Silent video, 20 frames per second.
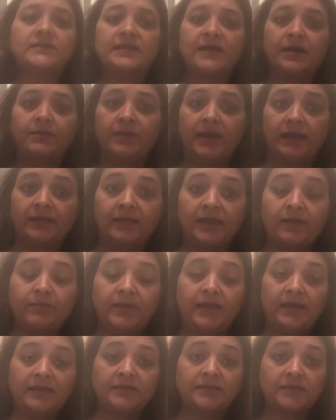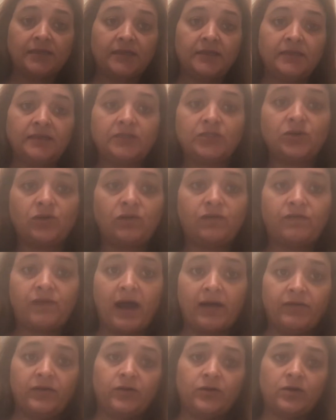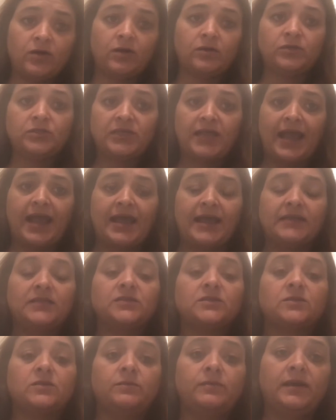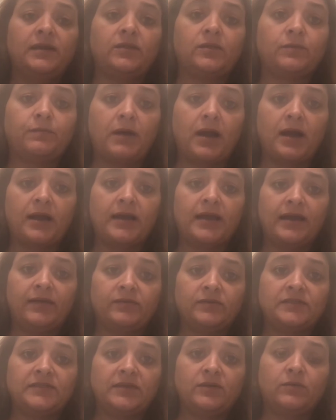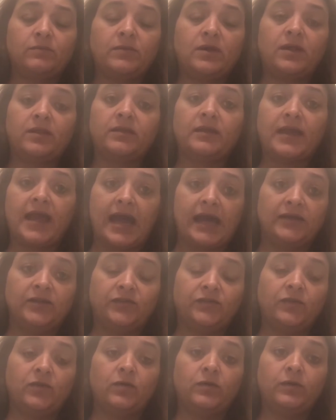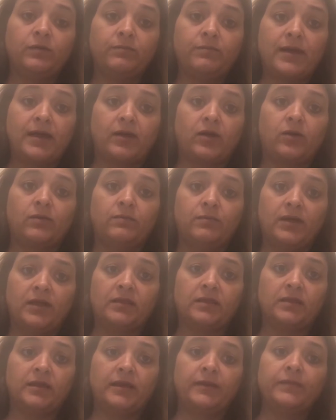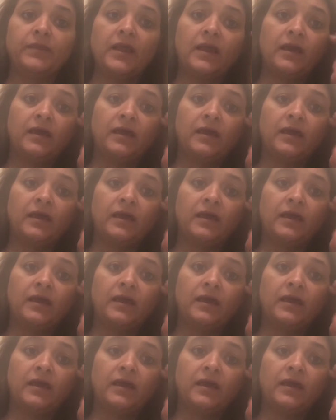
does that mean? That means an additional $500 cash is going to be in their pocket every single month, cash flowing better monthly.